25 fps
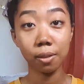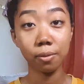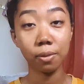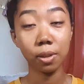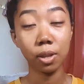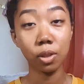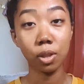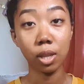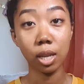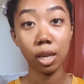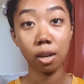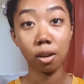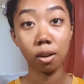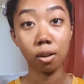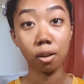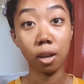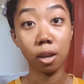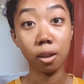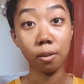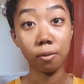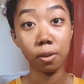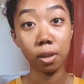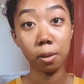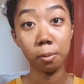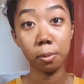and they are
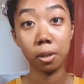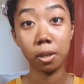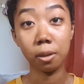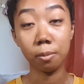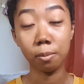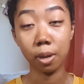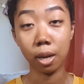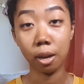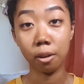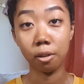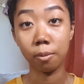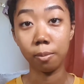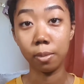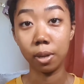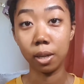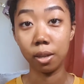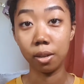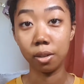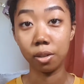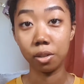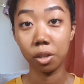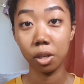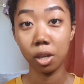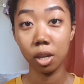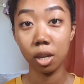a female
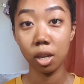empowerment